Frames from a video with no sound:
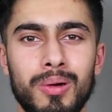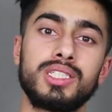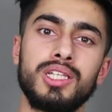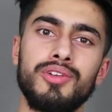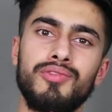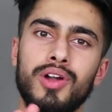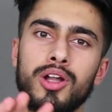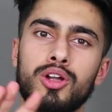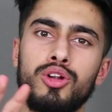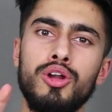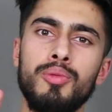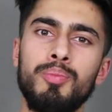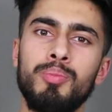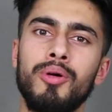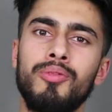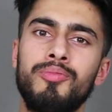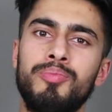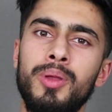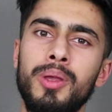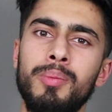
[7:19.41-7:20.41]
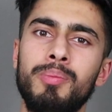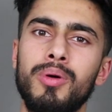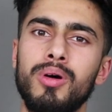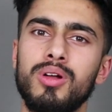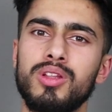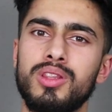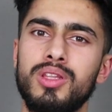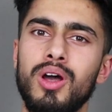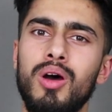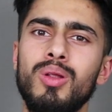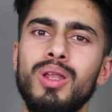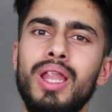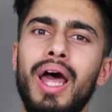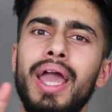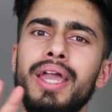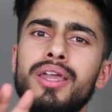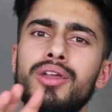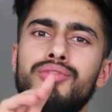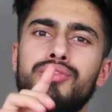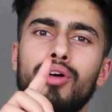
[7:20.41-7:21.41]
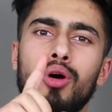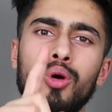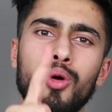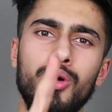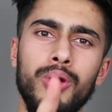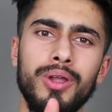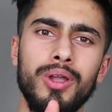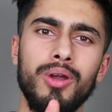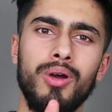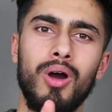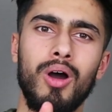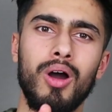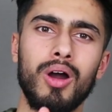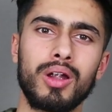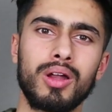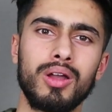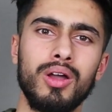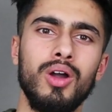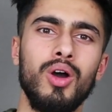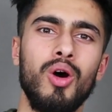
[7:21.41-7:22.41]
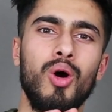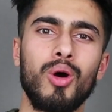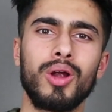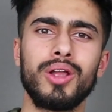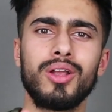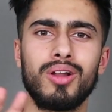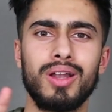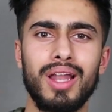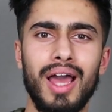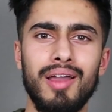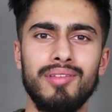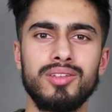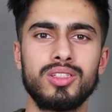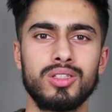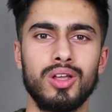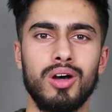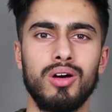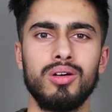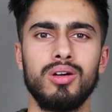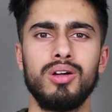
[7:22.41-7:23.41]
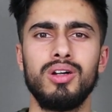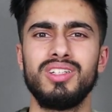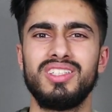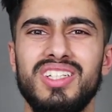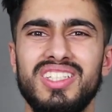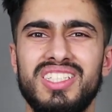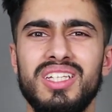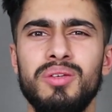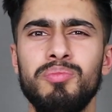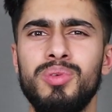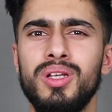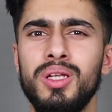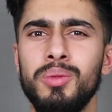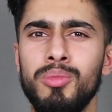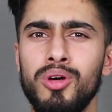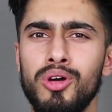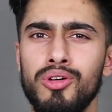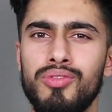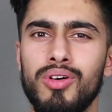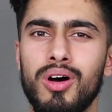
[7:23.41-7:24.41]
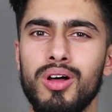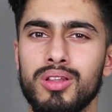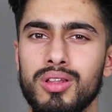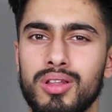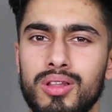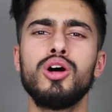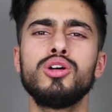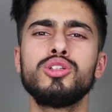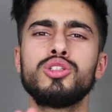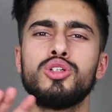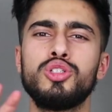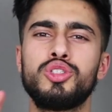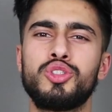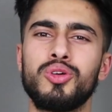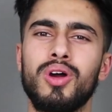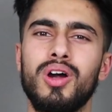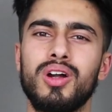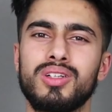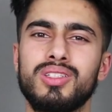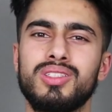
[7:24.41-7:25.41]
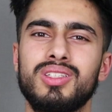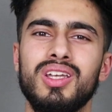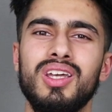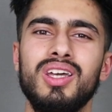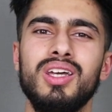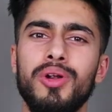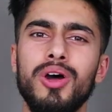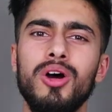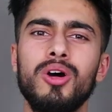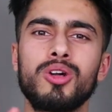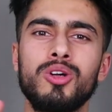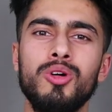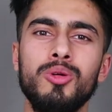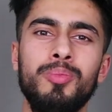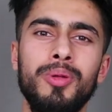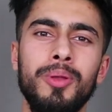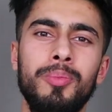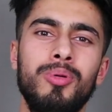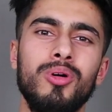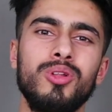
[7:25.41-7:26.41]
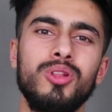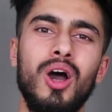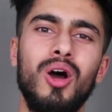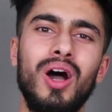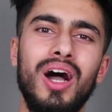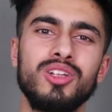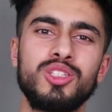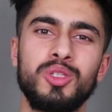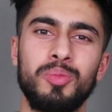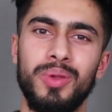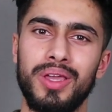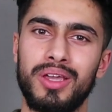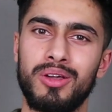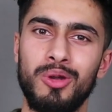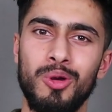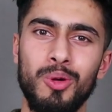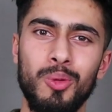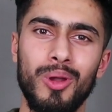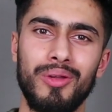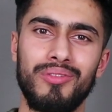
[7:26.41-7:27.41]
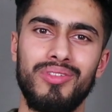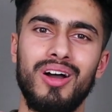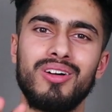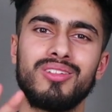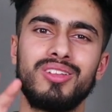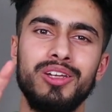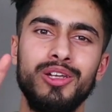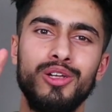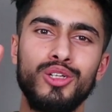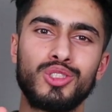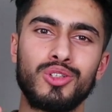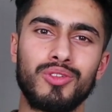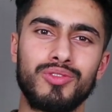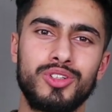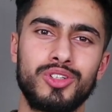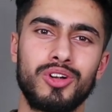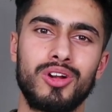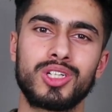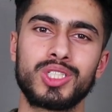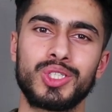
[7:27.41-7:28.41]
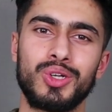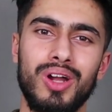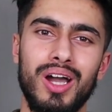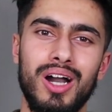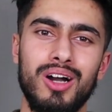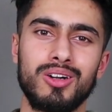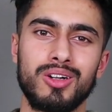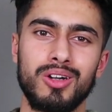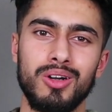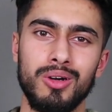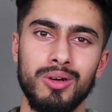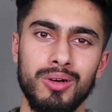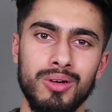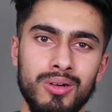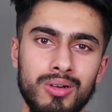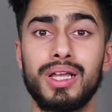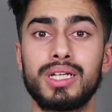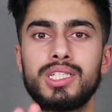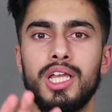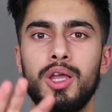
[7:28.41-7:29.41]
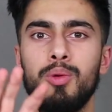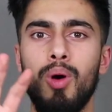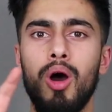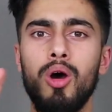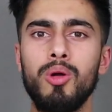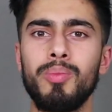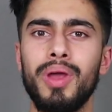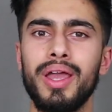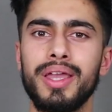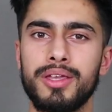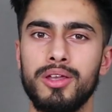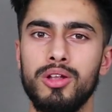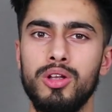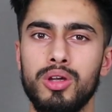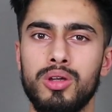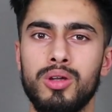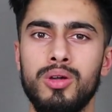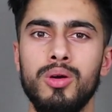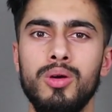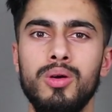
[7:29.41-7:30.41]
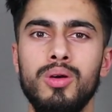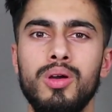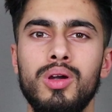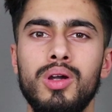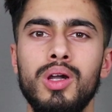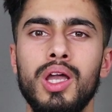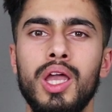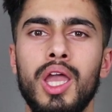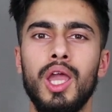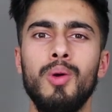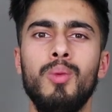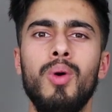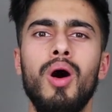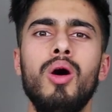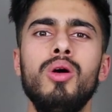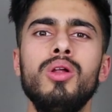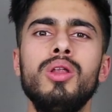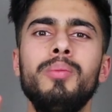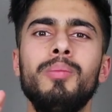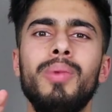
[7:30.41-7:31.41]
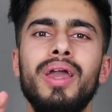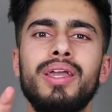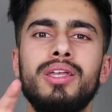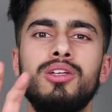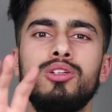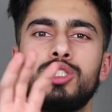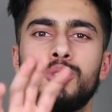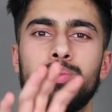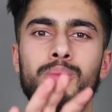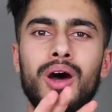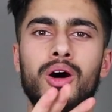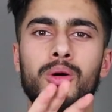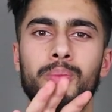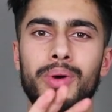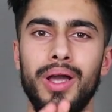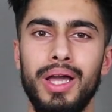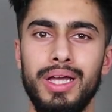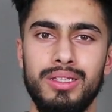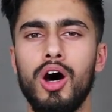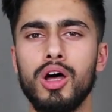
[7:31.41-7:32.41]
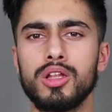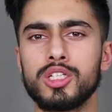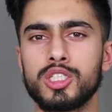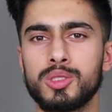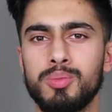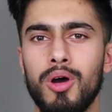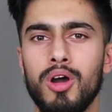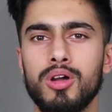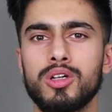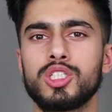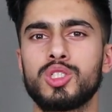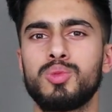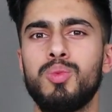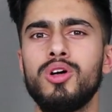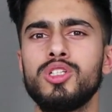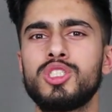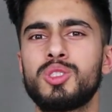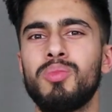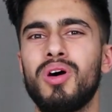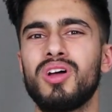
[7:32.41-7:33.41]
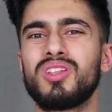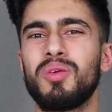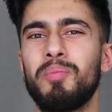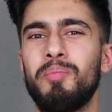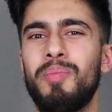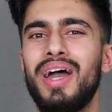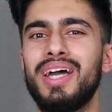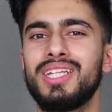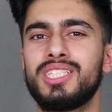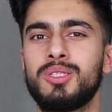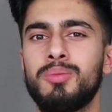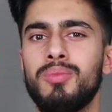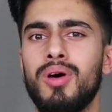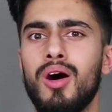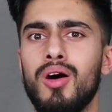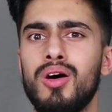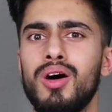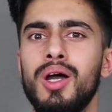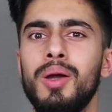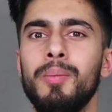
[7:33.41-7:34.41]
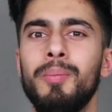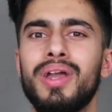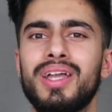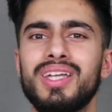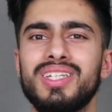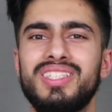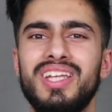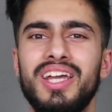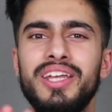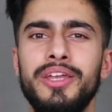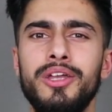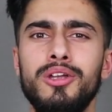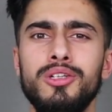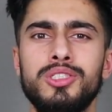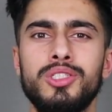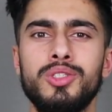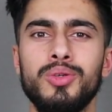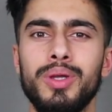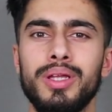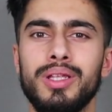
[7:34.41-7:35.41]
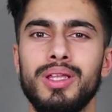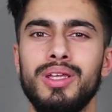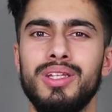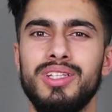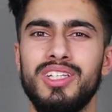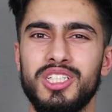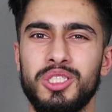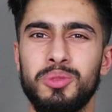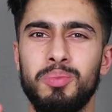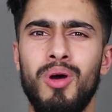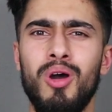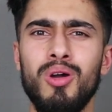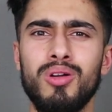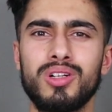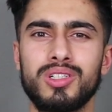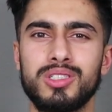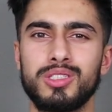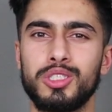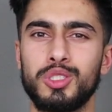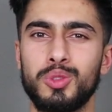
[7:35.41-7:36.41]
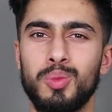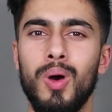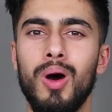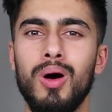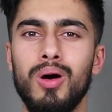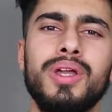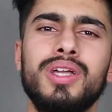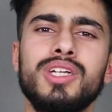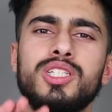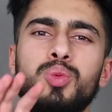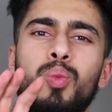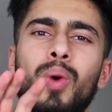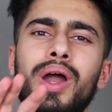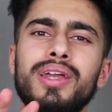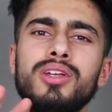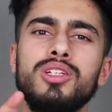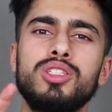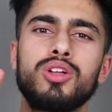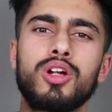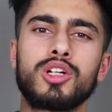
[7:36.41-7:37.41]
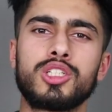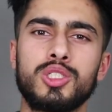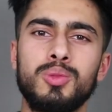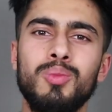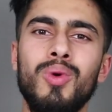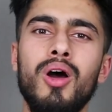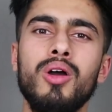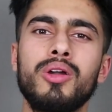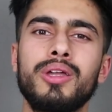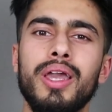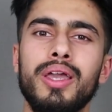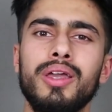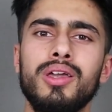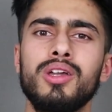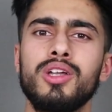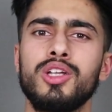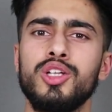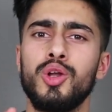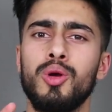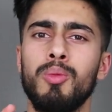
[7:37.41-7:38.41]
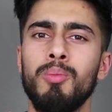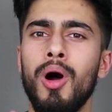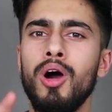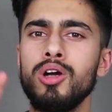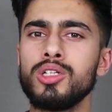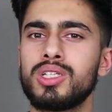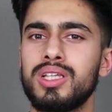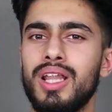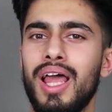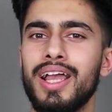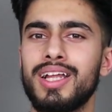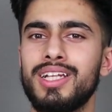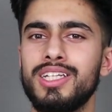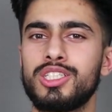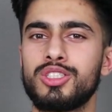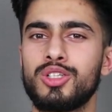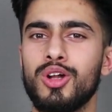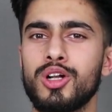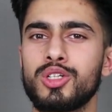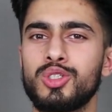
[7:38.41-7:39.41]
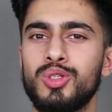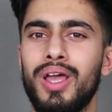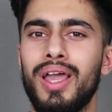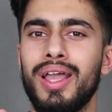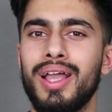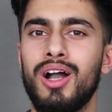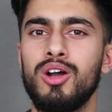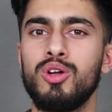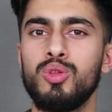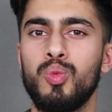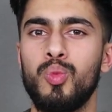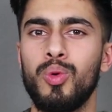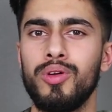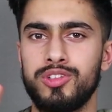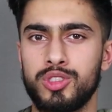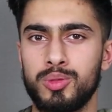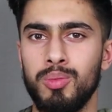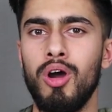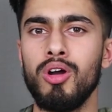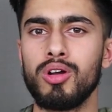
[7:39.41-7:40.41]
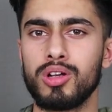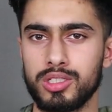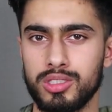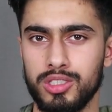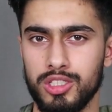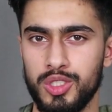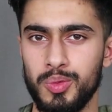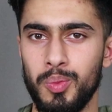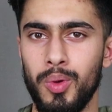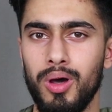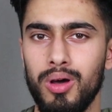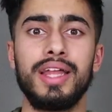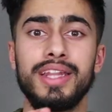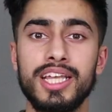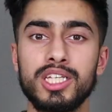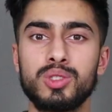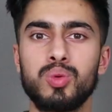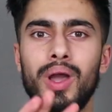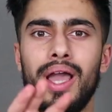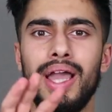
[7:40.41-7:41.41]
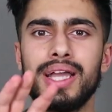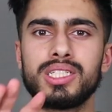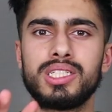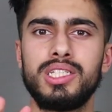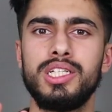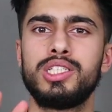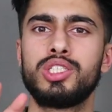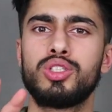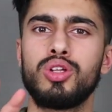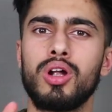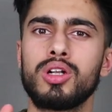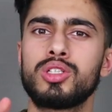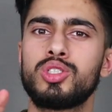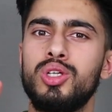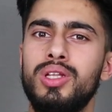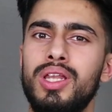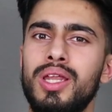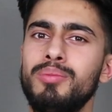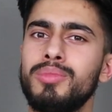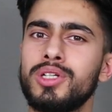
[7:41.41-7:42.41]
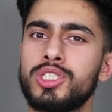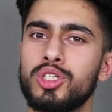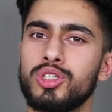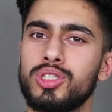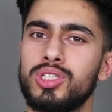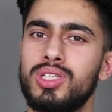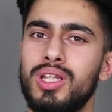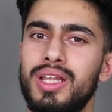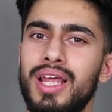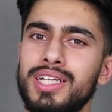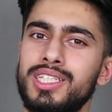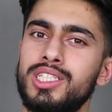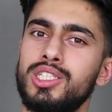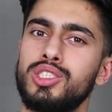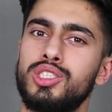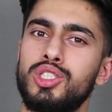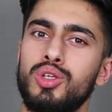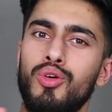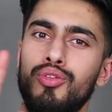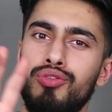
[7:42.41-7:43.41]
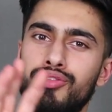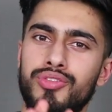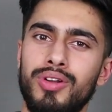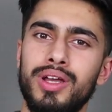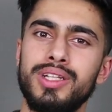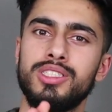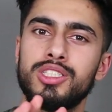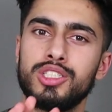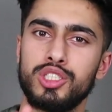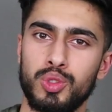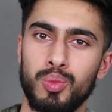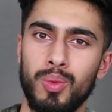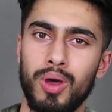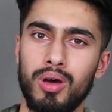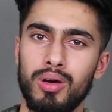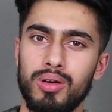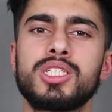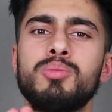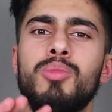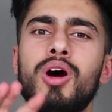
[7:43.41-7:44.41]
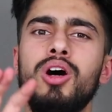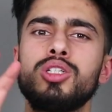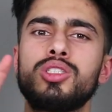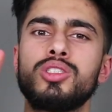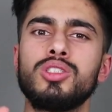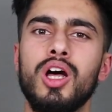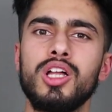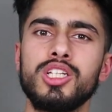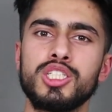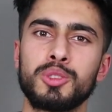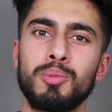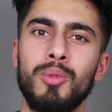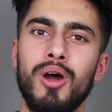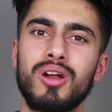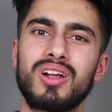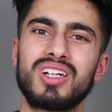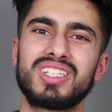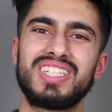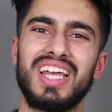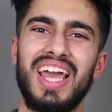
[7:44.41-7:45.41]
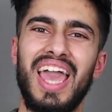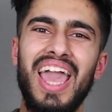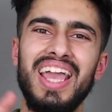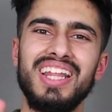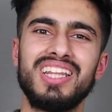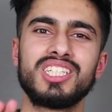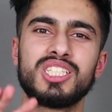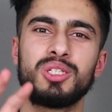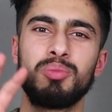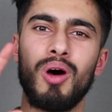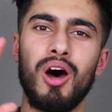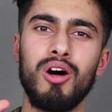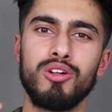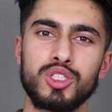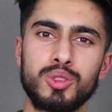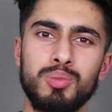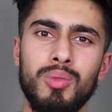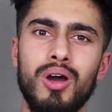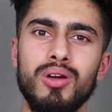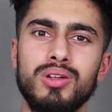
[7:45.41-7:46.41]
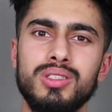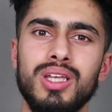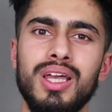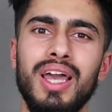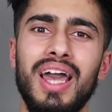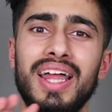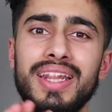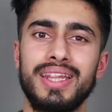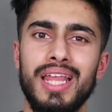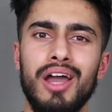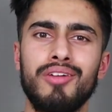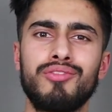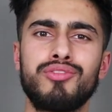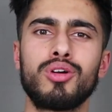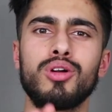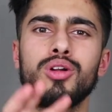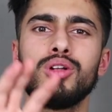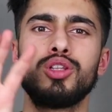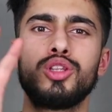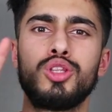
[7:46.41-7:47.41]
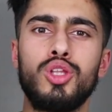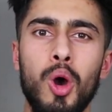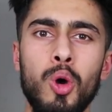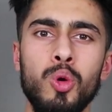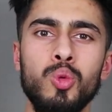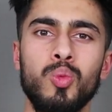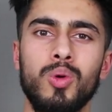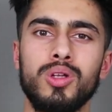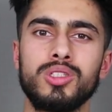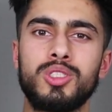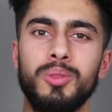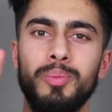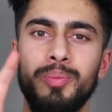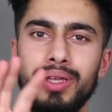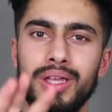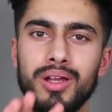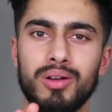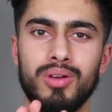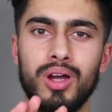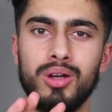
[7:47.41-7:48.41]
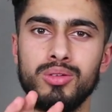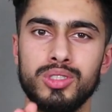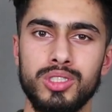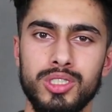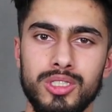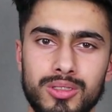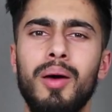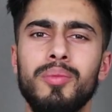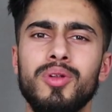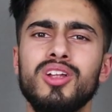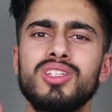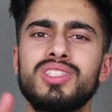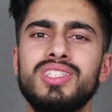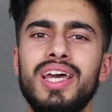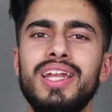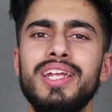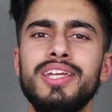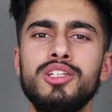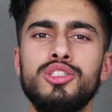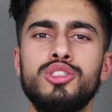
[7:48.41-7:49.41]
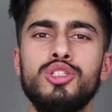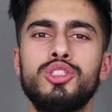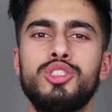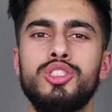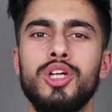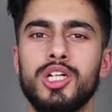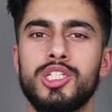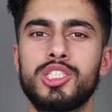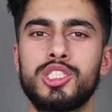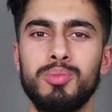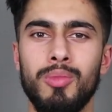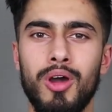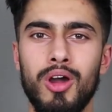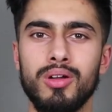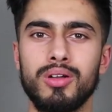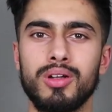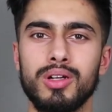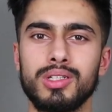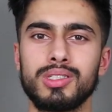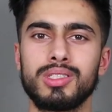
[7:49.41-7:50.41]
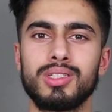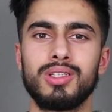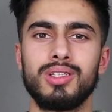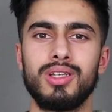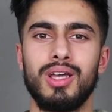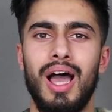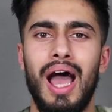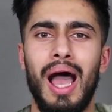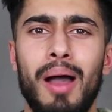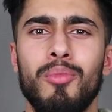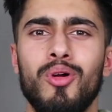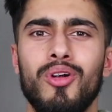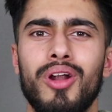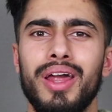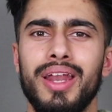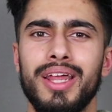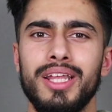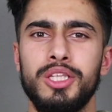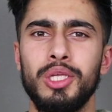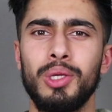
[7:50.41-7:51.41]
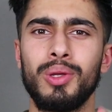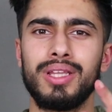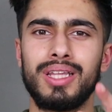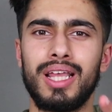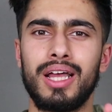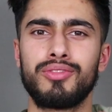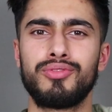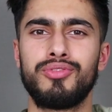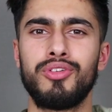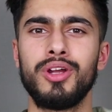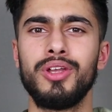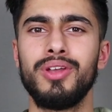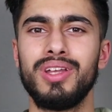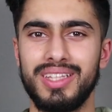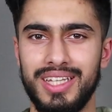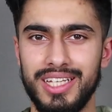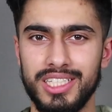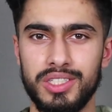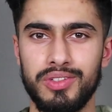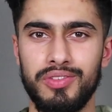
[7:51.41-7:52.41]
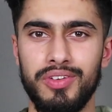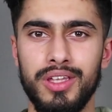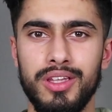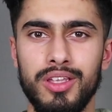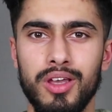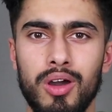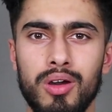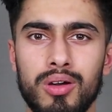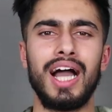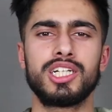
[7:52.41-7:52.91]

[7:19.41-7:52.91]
Because if a group of people don't like you for who you are or your lifestyle, just simply move on. Don't do drugs. Real cool people know how to be cool without the use of drugs or alcohol. Because it won't make you look cool. It will only make you smell bad. All the smokers won't smell the bad smell because they're used to it. They're smokers as well. Because when you start smoking, you'll most likely start to hang out with smokers as well. And this will actually start to limit your selections of friends as well. Because most non-smokers hate the smell of smokes and therefore don't want to be around you. I'm not telling you to judge smokers. I'm already doing that for you in this video.